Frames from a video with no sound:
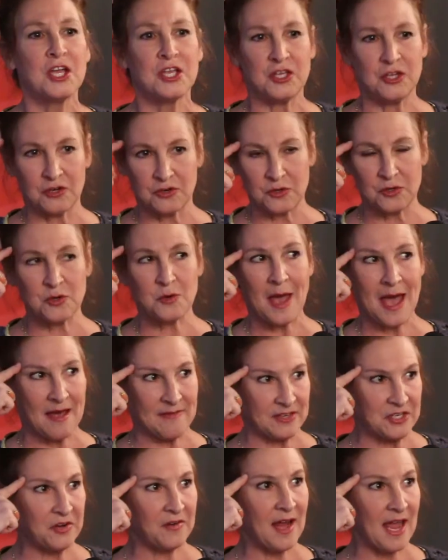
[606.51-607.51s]
You
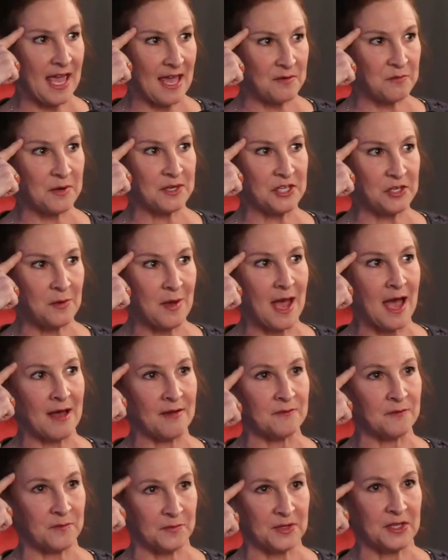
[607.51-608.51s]
have in your head what you
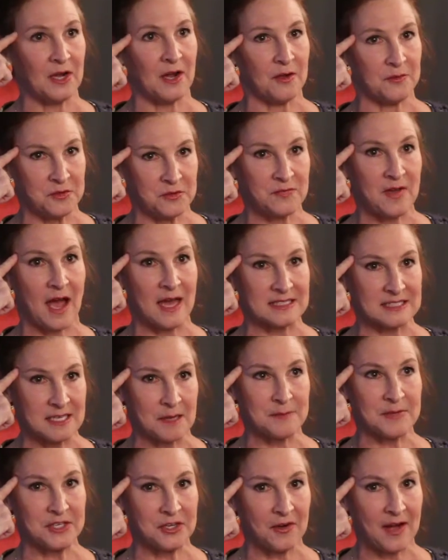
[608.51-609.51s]
have, you've got
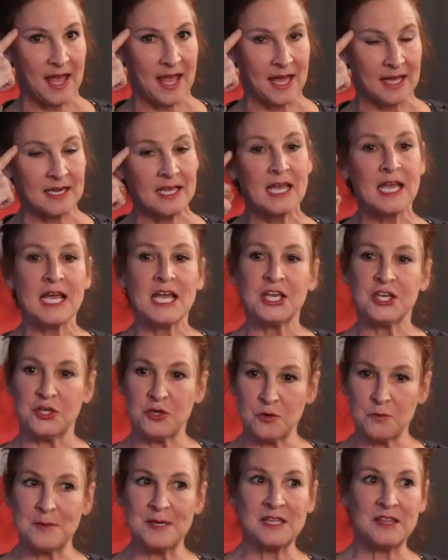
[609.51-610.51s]
something in your head.
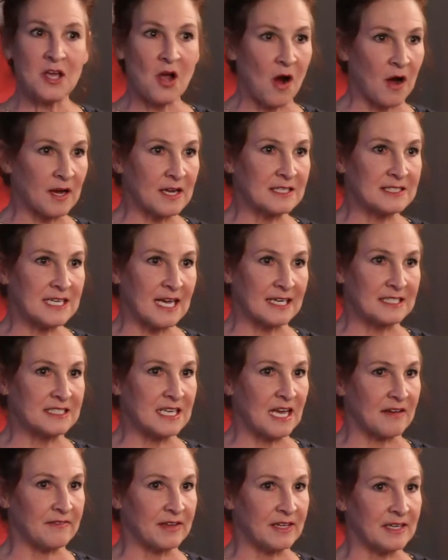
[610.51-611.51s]
You be the architect
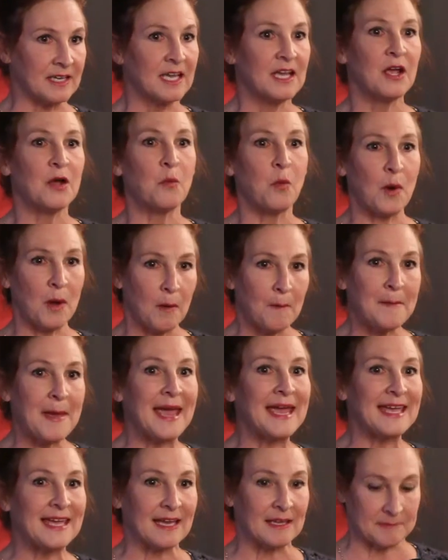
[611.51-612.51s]
of it. We'll
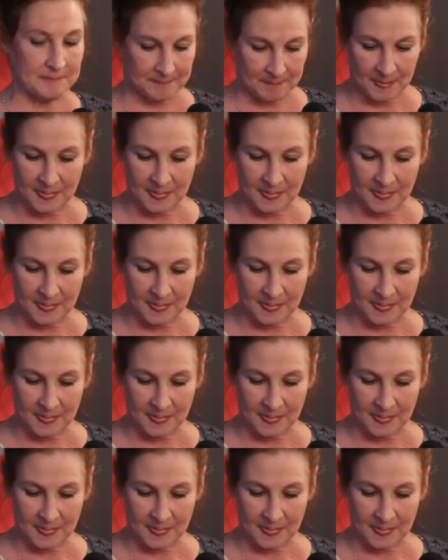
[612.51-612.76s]
make it.